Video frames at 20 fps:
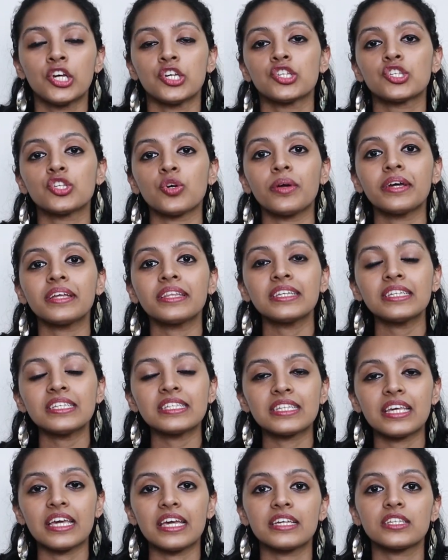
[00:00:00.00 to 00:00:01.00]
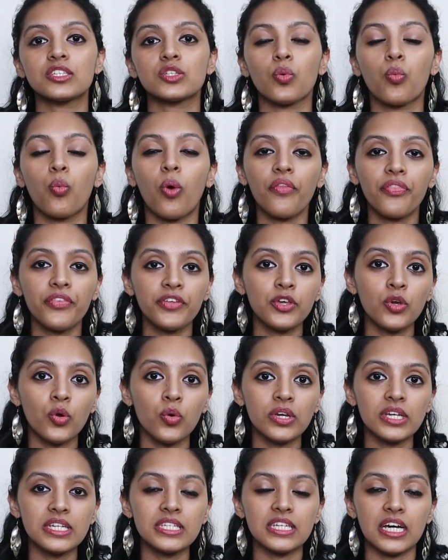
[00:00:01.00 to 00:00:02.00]
So in this case, what the
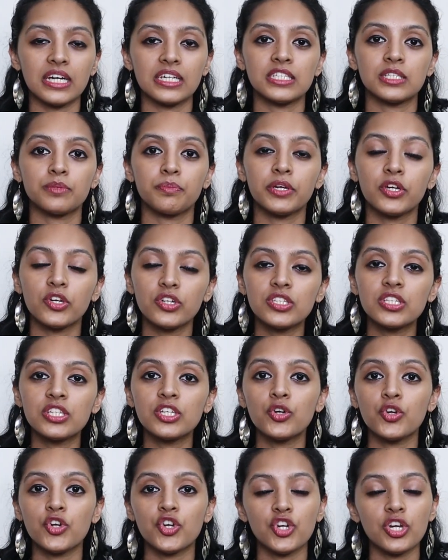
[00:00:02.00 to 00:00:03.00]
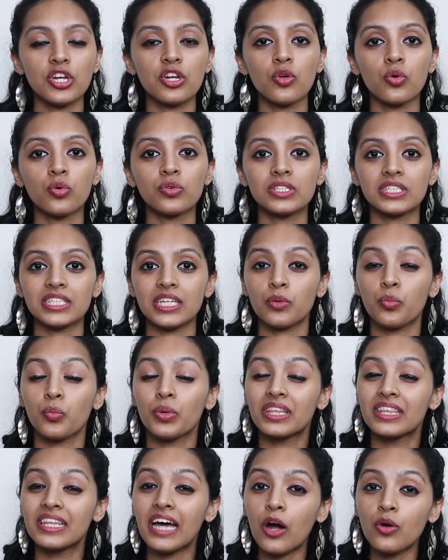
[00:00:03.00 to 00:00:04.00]
yogi does, because he or she knows that
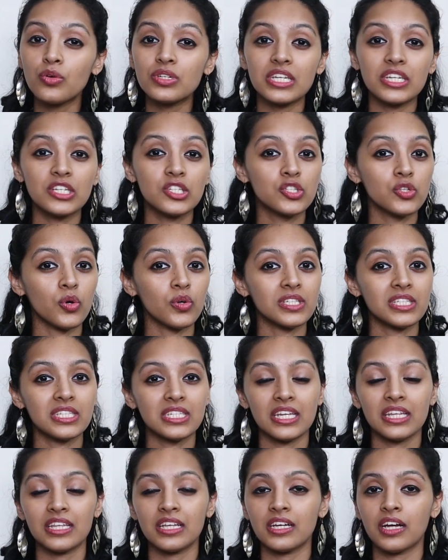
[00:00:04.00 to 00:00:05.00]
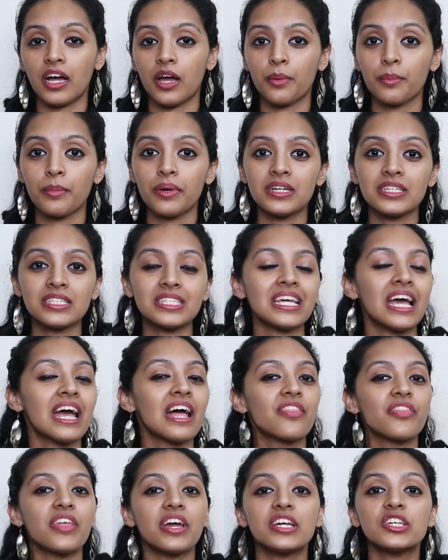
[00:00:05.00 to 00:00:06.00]
without exhausting the karmas,
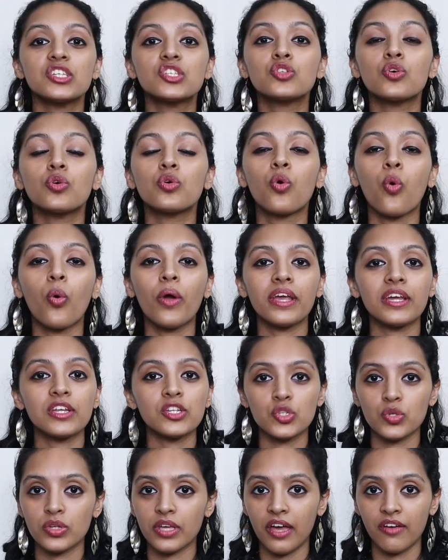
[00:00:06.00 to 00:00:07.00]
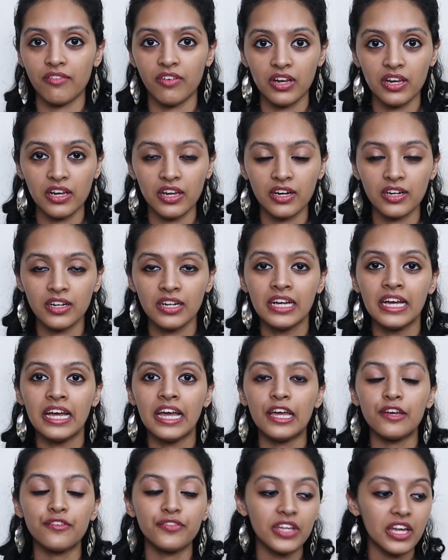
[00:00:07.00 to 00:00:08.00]
there is no going into Kaivalya.
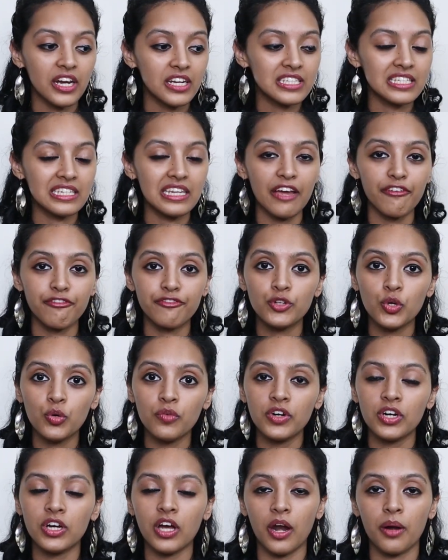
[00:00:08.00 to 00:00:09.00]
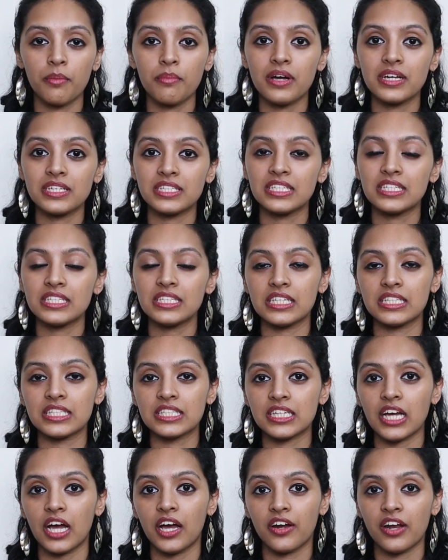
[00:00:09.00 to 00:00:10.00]
If there is leftover karmas and
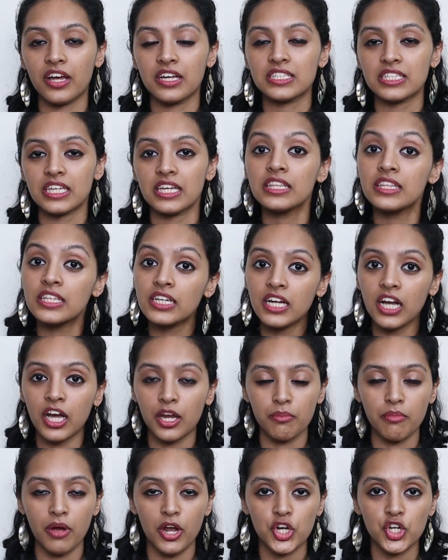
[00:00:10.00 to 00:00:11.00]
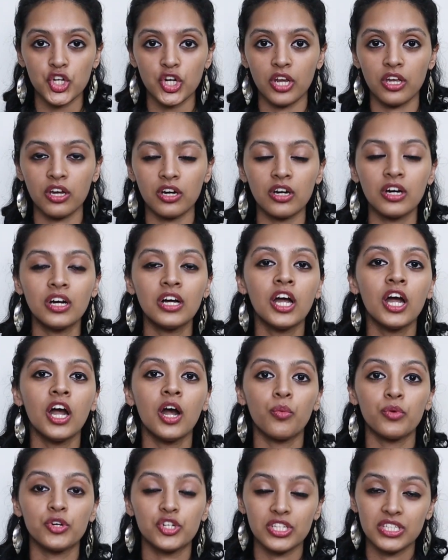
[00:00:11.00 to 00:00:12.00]
sanskaras in the karmashaya,
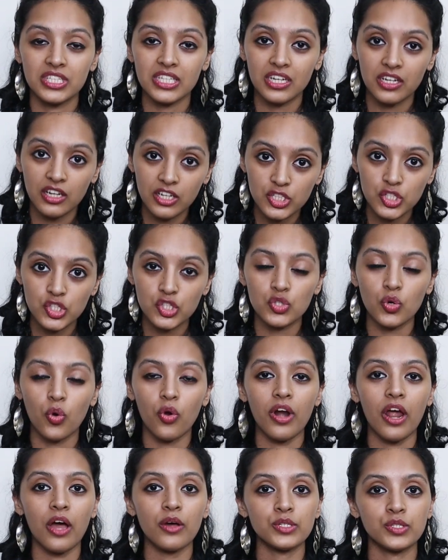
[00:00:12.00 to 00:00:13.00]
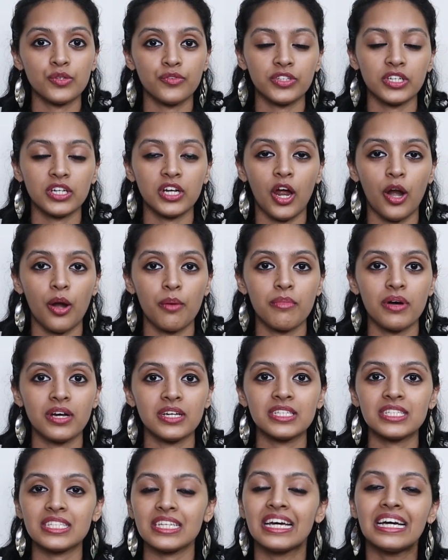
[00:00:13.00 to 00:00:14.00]
which is the storehouse of the
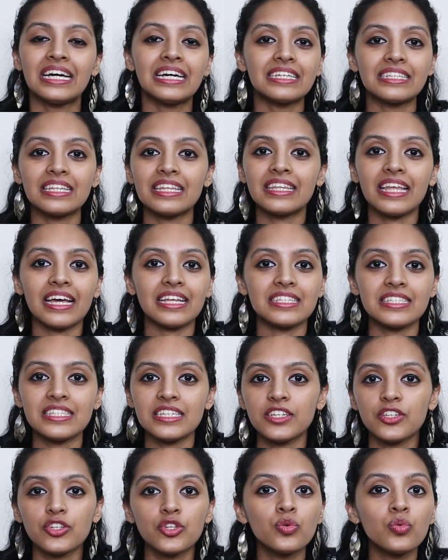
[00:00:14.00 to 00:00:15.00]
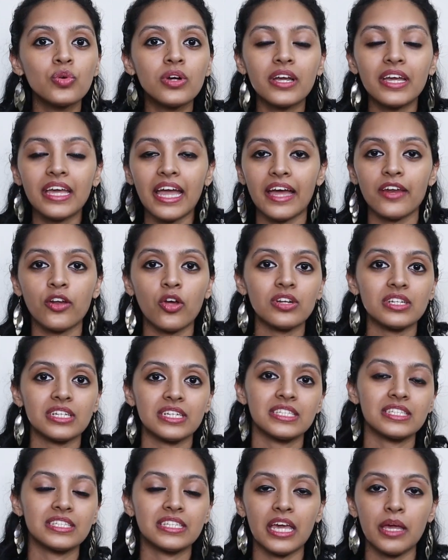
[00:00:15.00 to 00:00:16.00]
karmas, then that's it. You cannot
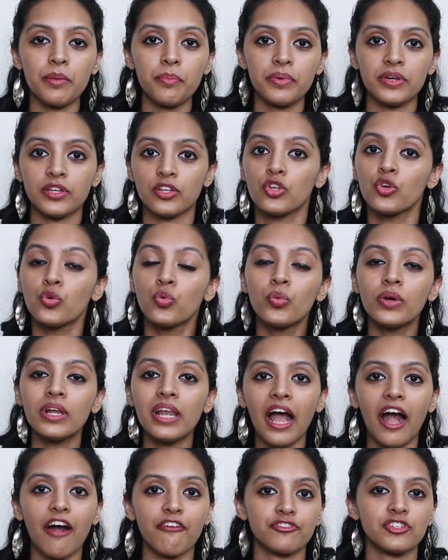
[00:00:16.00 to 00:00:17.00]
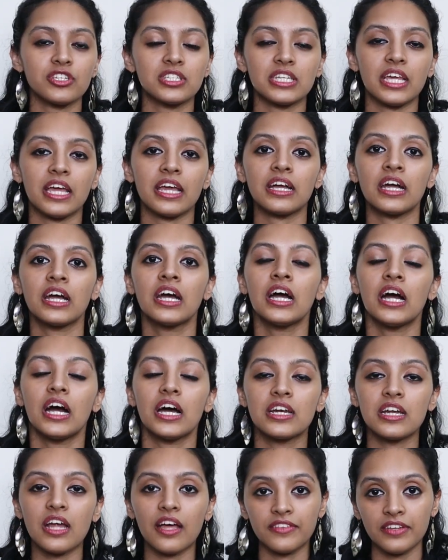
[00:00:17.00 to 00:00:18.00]
escape it. You will have to take
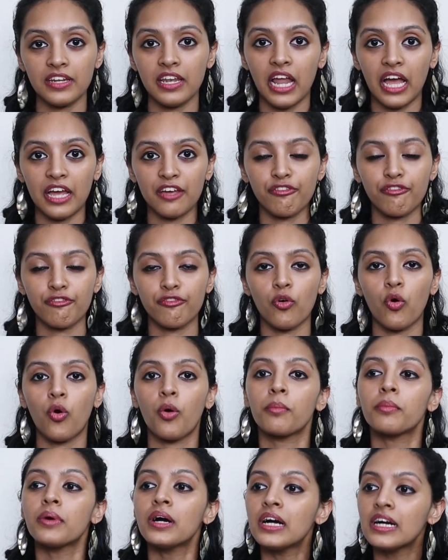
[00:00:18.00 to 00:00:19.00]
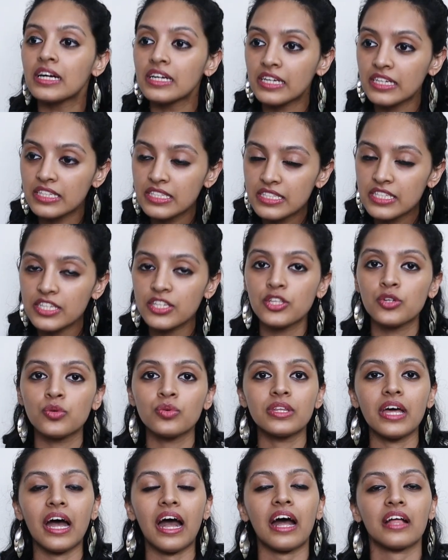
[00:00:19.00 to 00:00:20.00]
another life form,
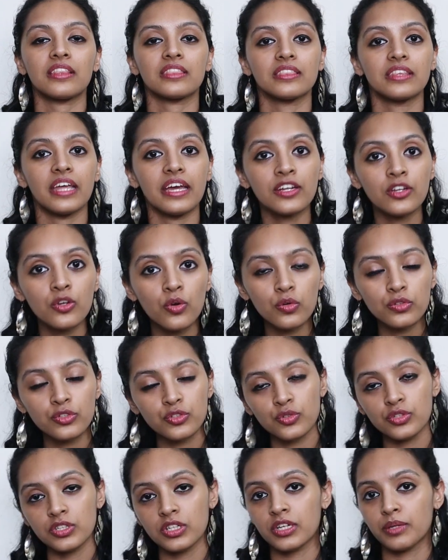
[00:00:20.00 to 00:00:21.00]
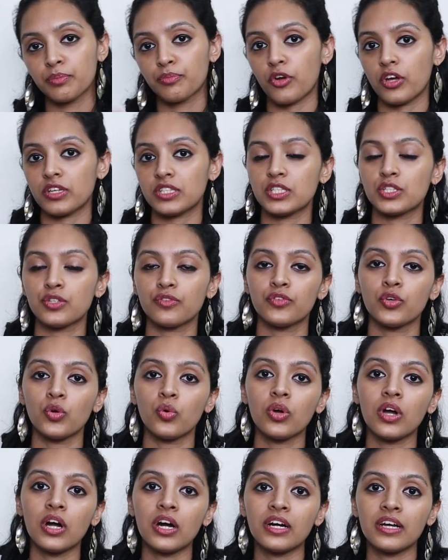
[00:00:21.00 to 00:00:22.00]
continue that, then go through the process of
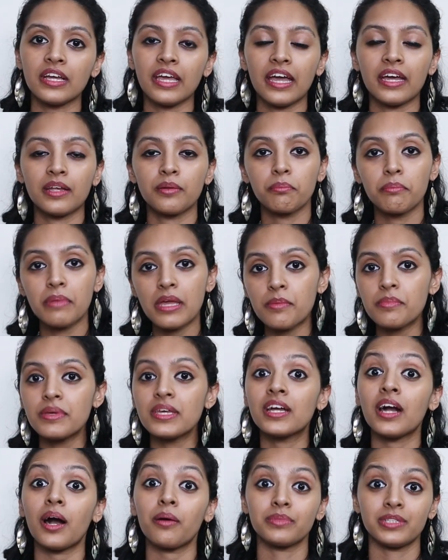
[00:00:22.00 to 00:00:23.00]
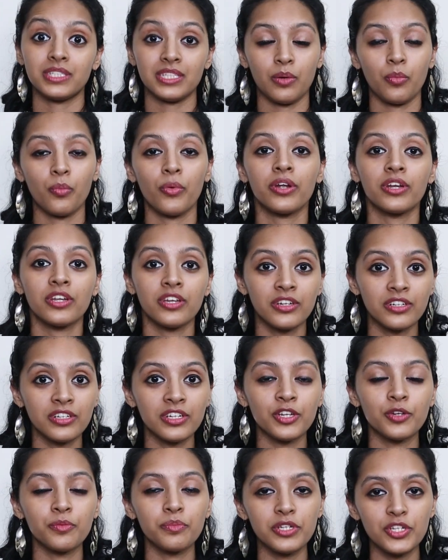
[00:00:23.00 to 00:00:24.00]
yoga again, maybe come somewhere near
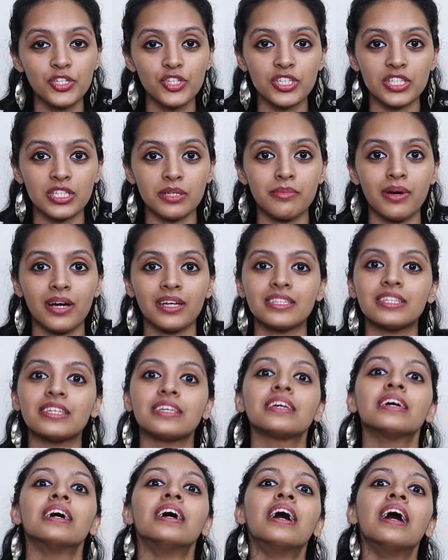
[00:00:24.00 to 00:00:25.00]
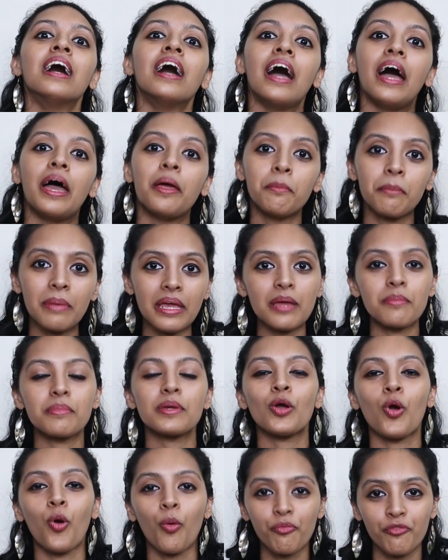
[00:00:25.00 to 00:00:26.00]
Nirbija Samadhi, and
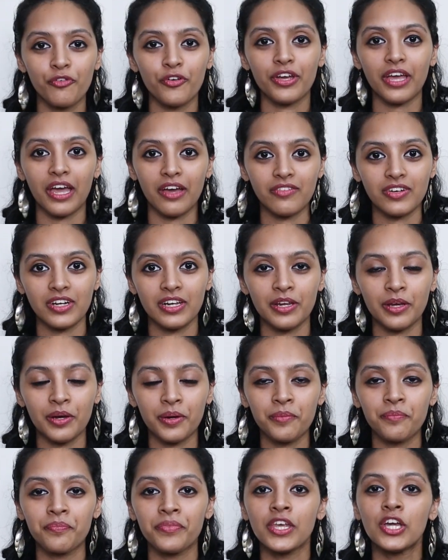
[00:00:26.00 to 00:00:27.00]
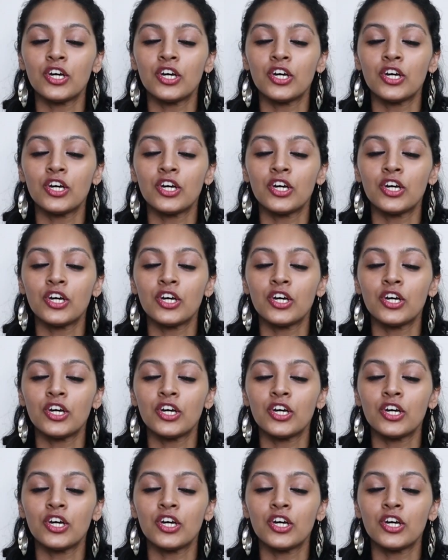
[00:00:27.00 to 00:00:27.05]
maybe hope for Kaivalya.